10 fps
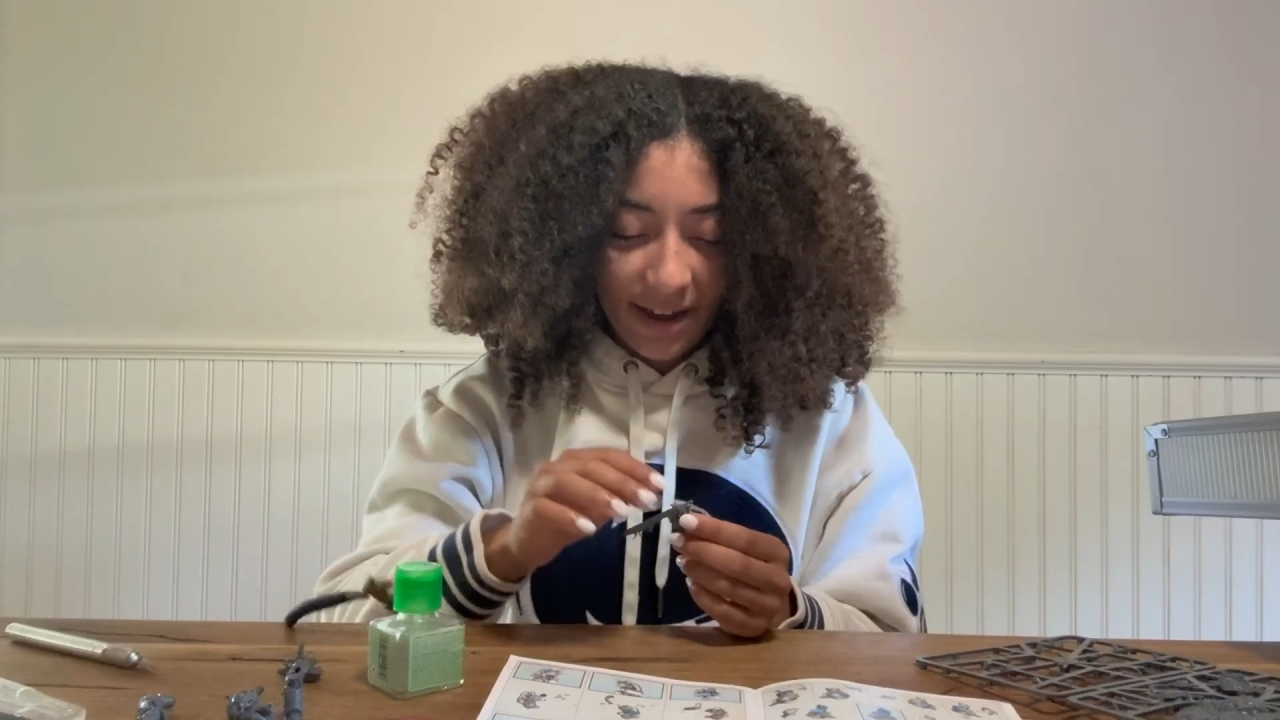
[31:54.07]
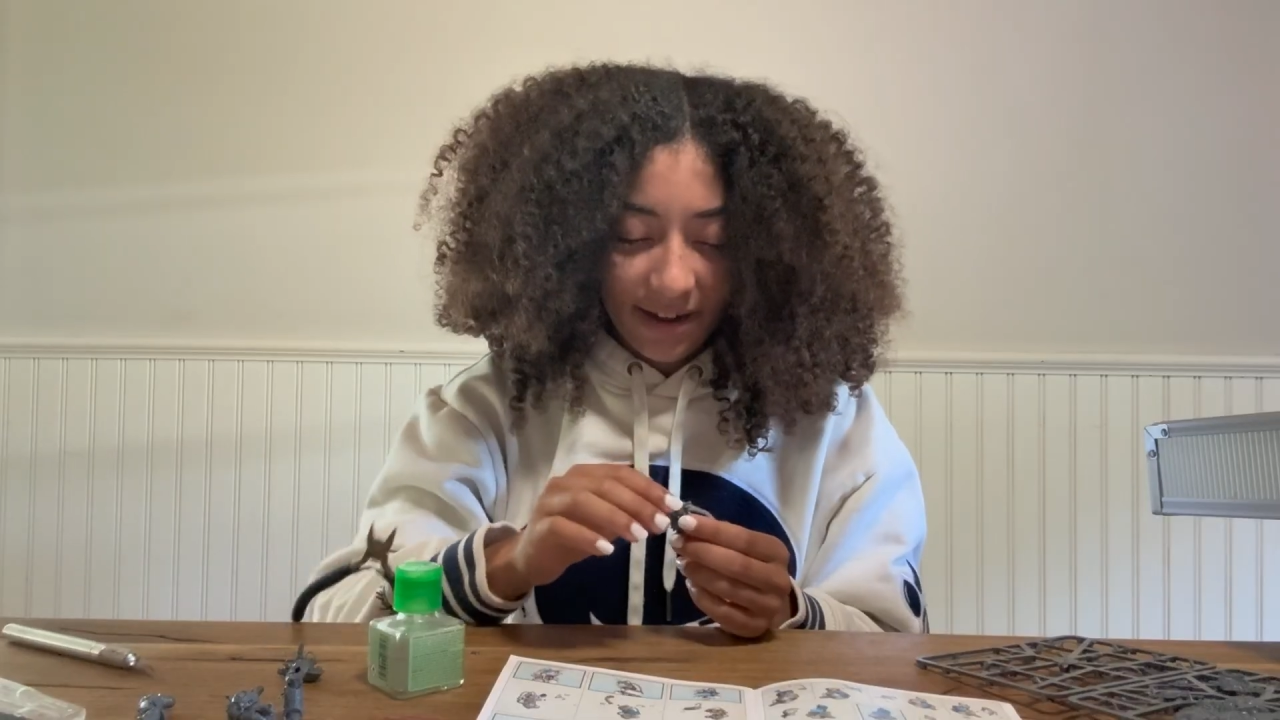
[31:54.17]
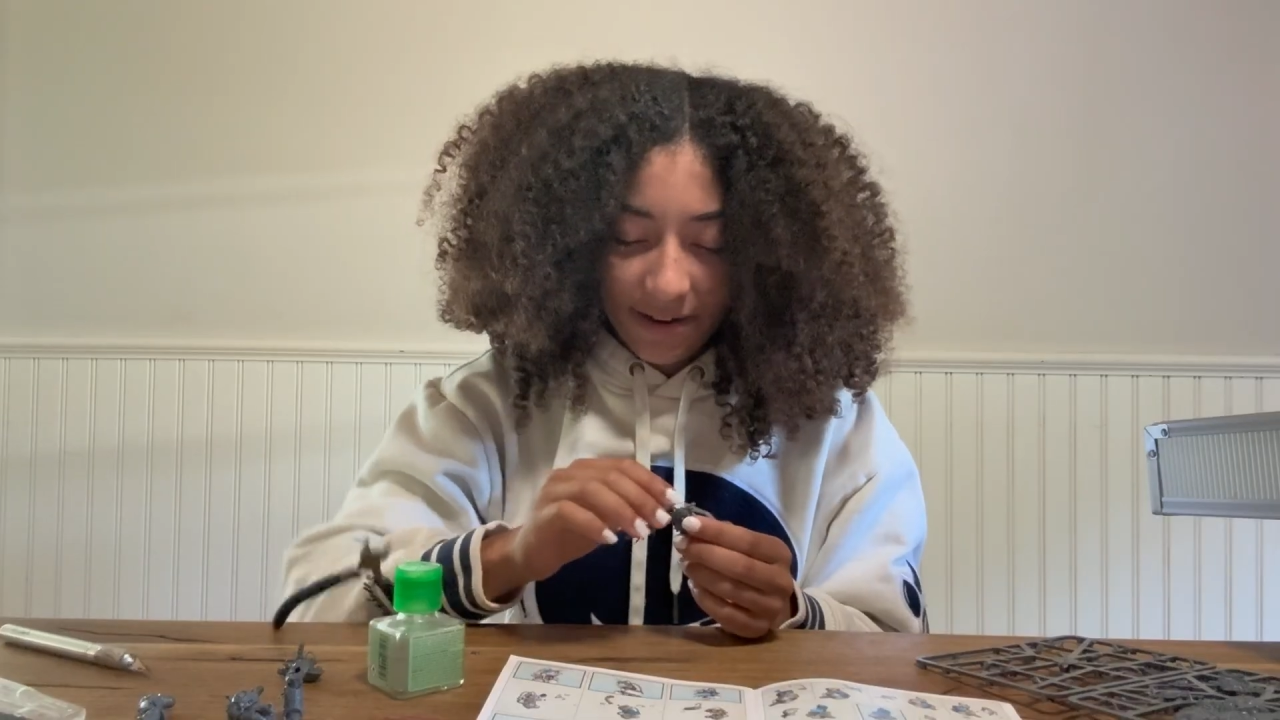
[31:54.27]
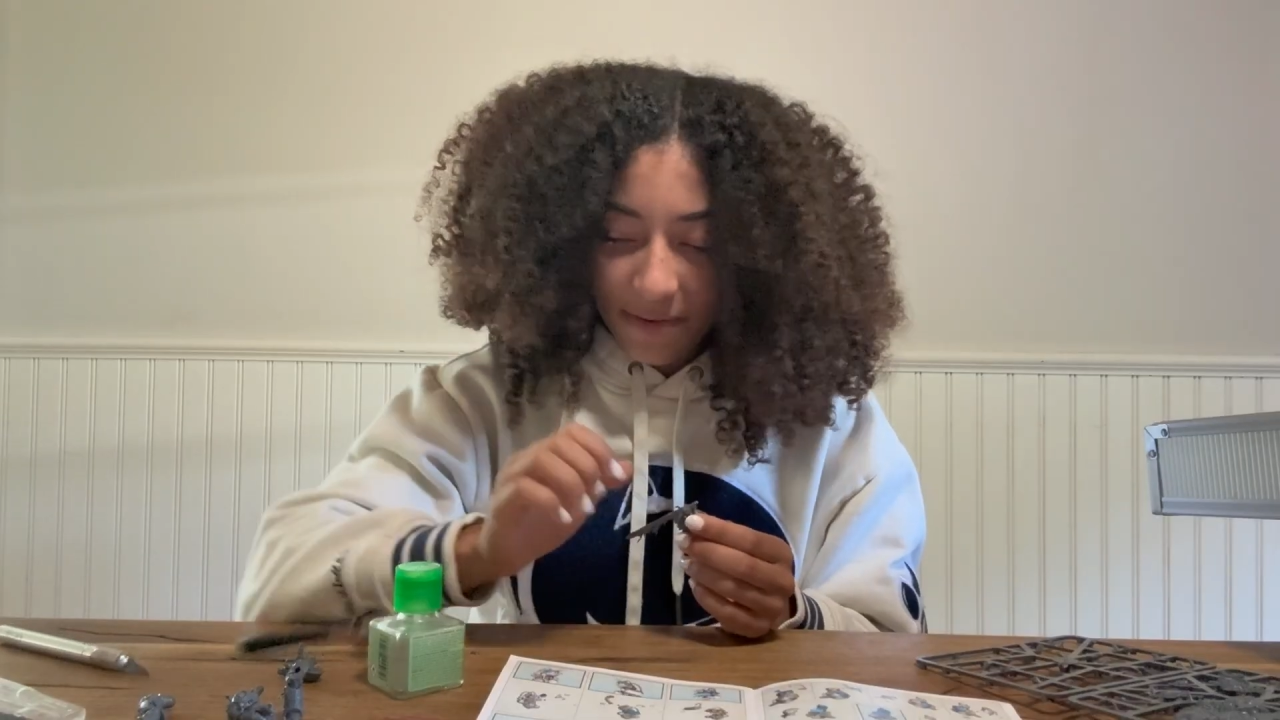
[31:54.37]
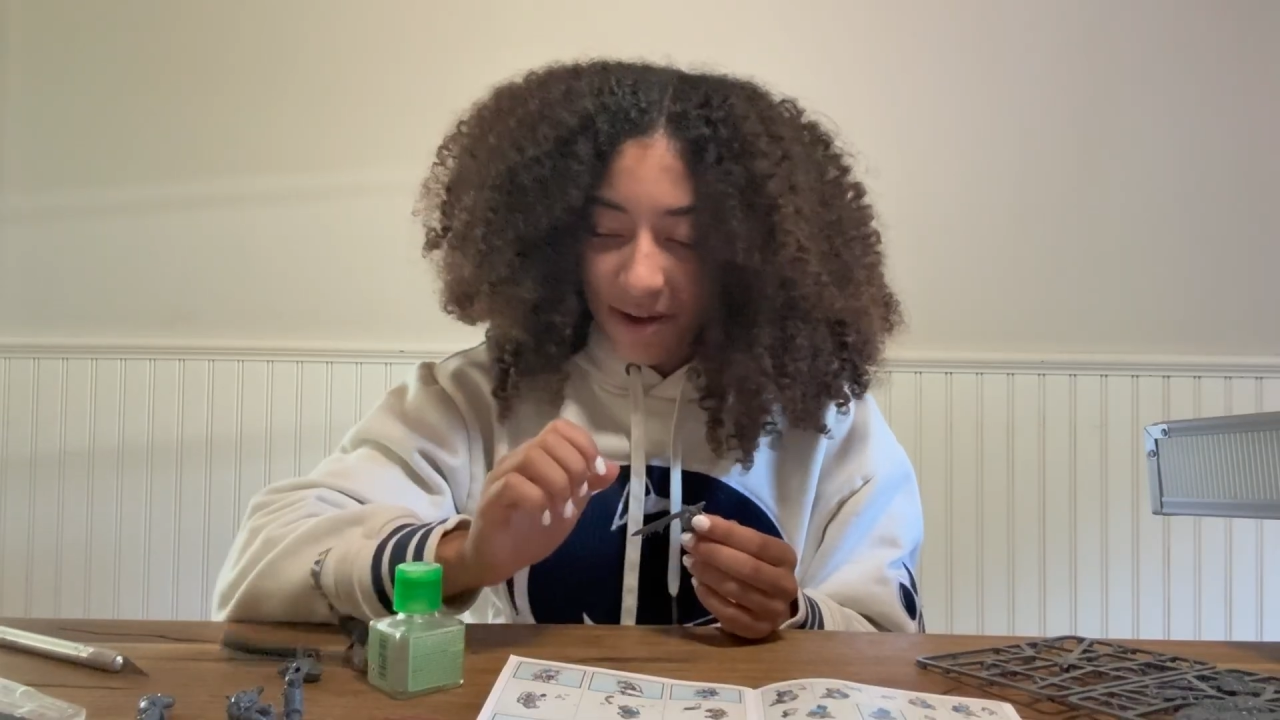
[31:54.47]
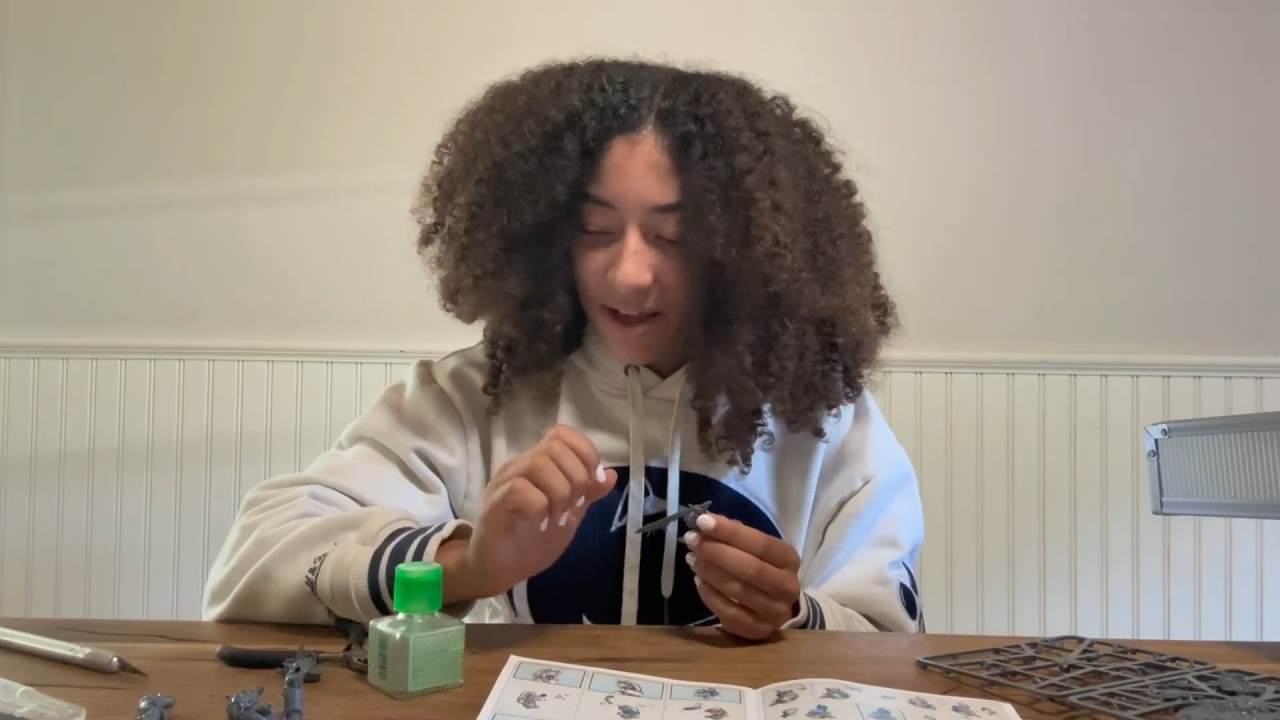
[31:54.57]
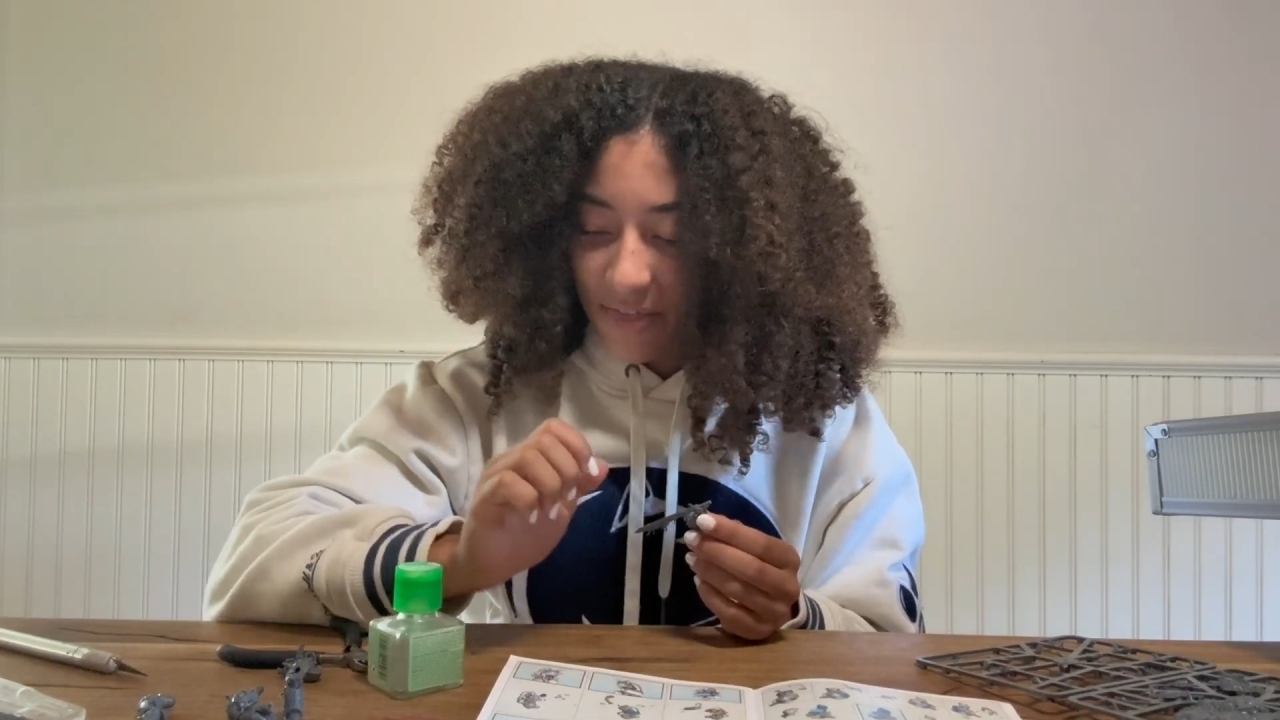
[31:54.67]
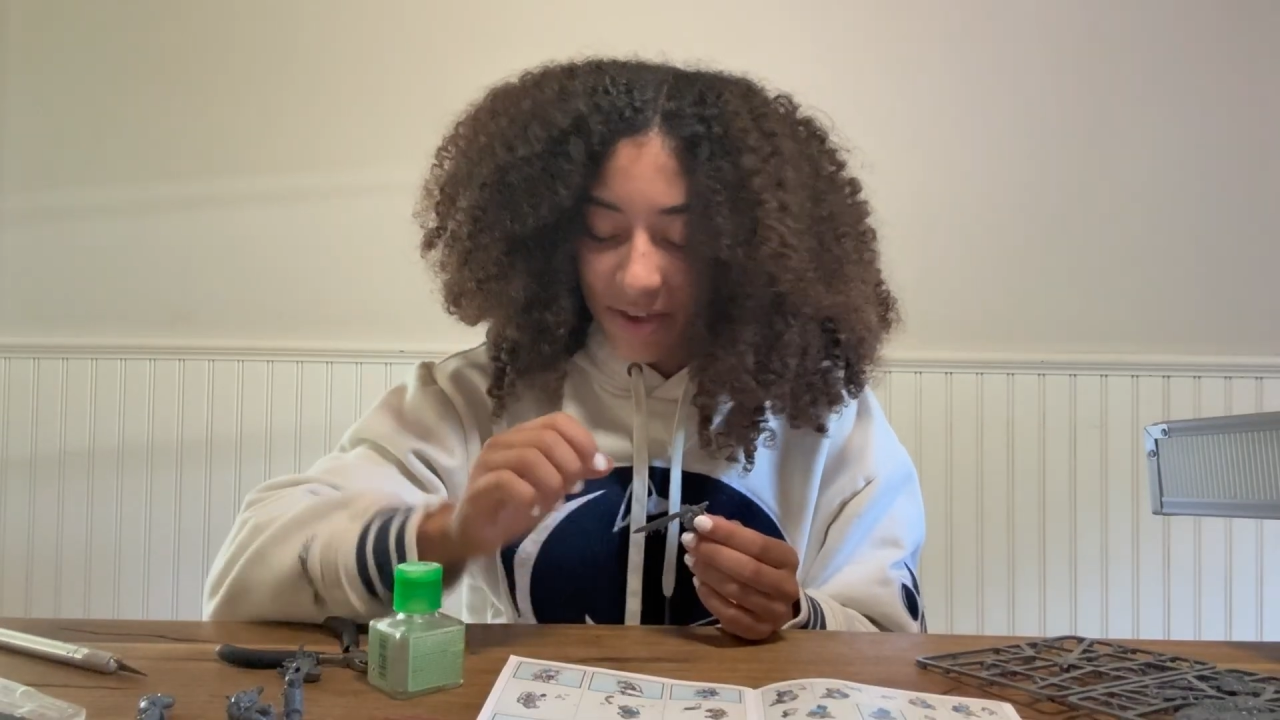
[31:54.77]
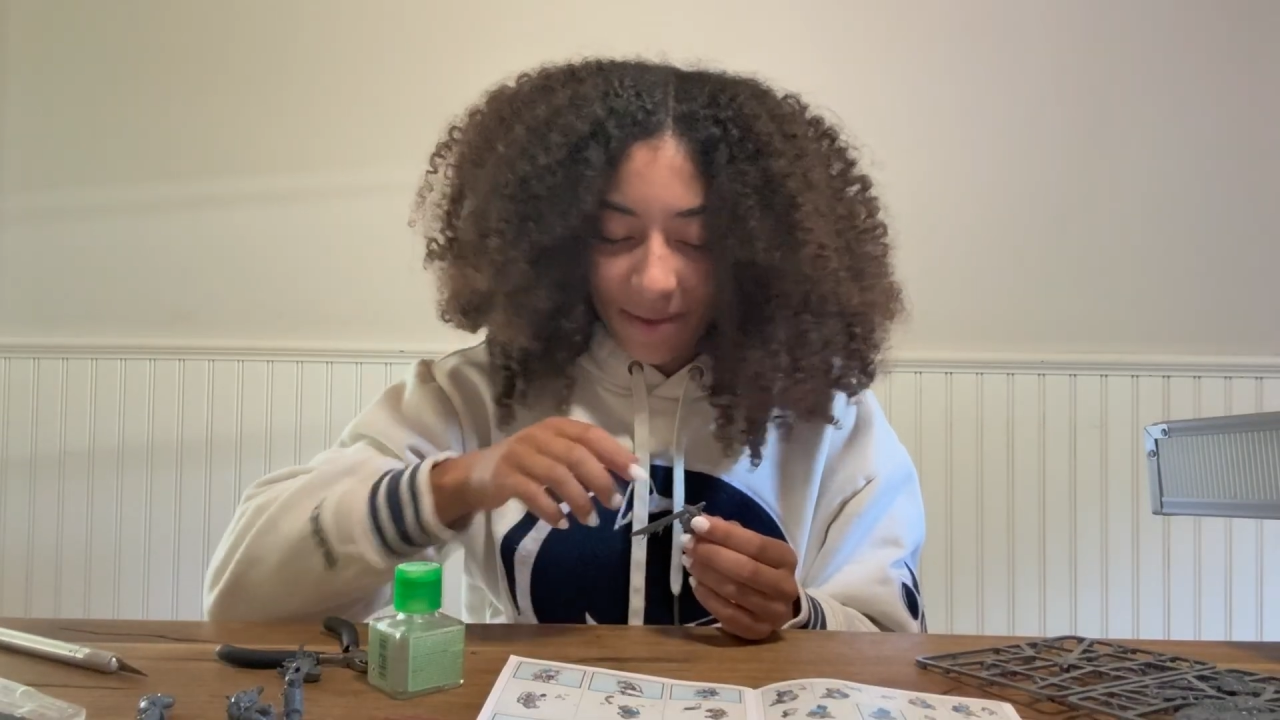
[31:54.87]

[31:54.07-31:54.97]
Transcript: I know nothing